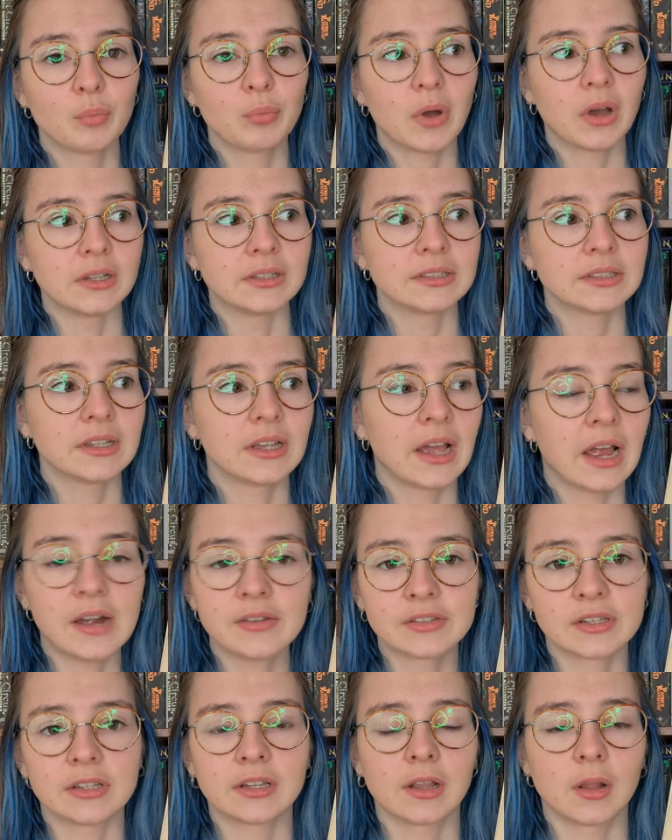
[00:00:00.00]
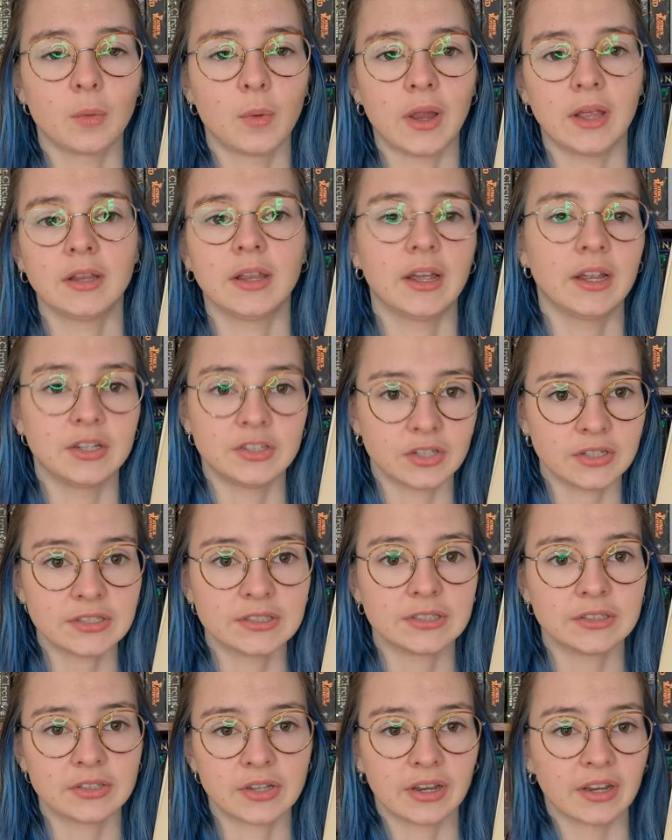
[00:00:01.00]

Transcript: But after a little while, I adjusted,